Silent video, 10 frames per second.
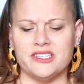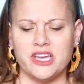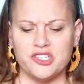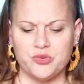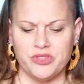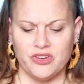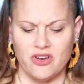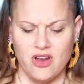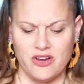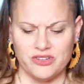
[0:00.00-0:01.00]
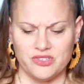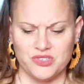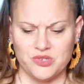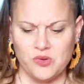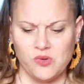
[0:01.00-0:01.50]
touch with your heart and
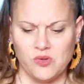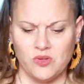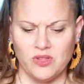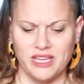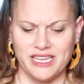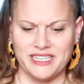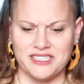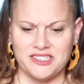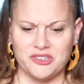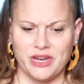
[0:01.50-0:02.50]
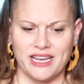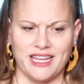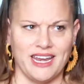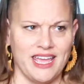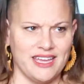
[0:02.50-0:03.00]
soul. It's a direct
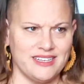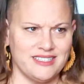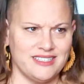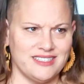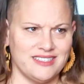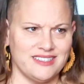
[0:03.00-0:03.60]
connect.